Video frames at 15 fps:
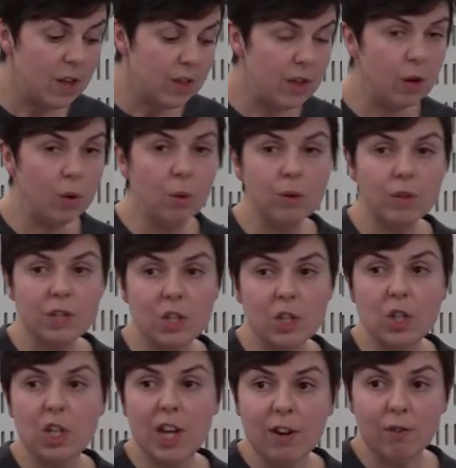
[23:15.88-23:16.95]
The Auditor
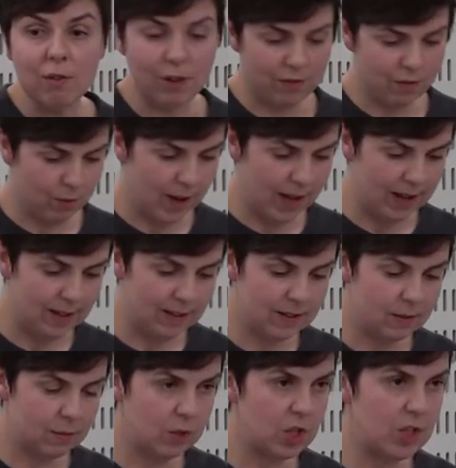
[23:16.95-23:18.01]
General for
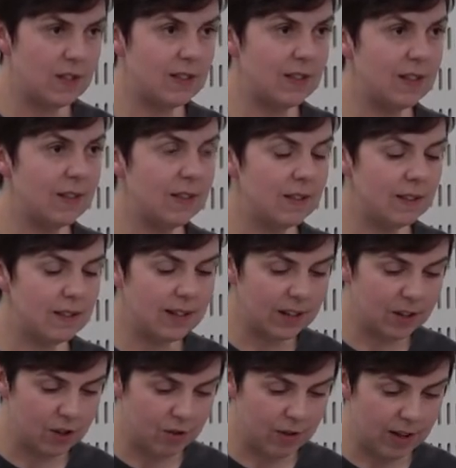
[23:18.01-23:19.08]
Wales, which is the
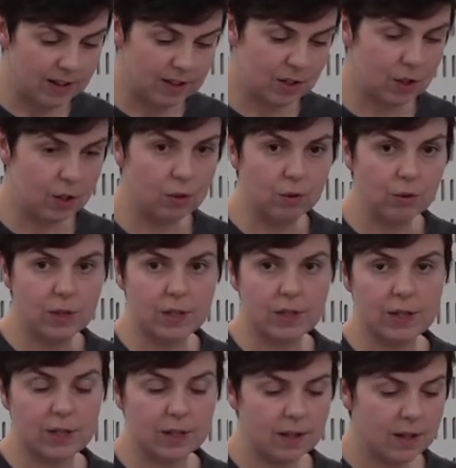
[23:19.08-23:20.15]
statutory external
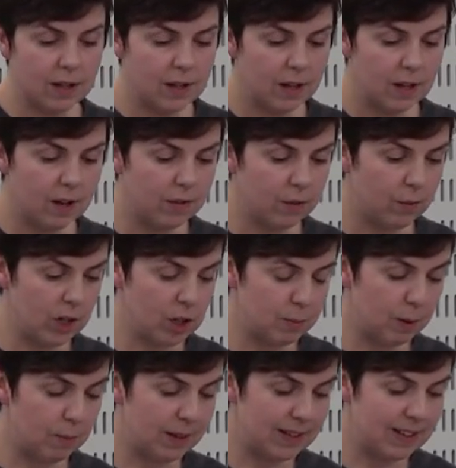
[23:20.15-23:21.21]
auditor of the Welsh
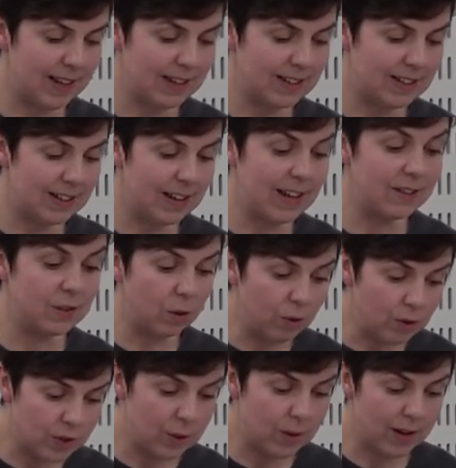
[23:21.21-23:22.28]
public sector, is
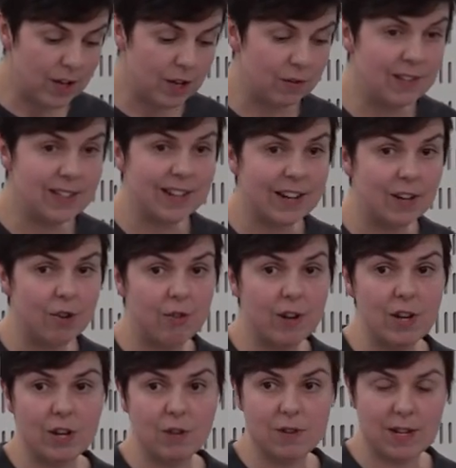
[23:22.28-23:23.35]
also under a statutory
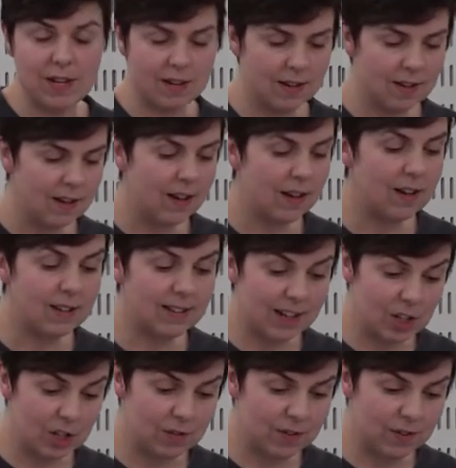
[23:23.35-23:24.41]
duty under
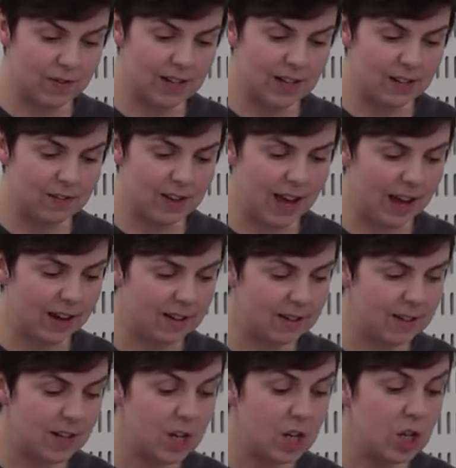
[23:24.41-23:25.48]
Section 15 of the Act
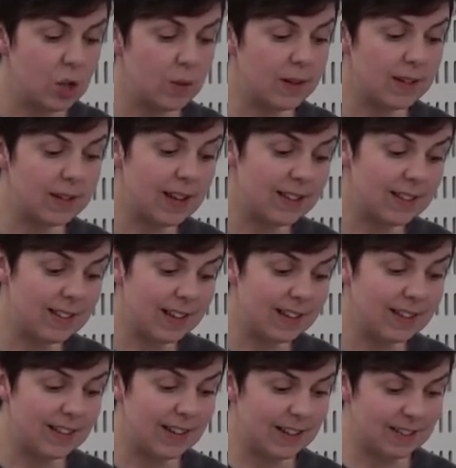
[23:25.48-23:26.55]
to
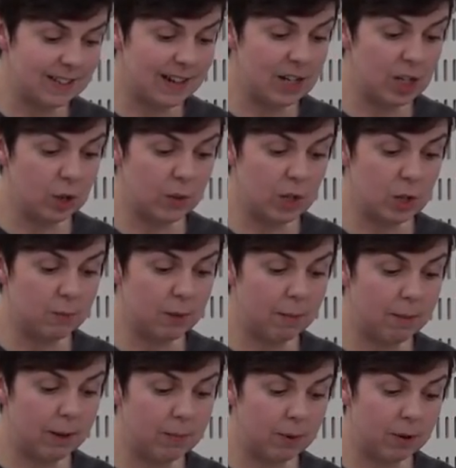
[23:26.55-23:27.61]
assess the extent to which
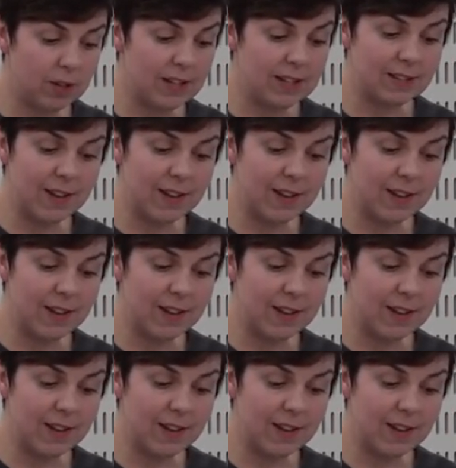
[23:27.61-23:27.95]
public bodies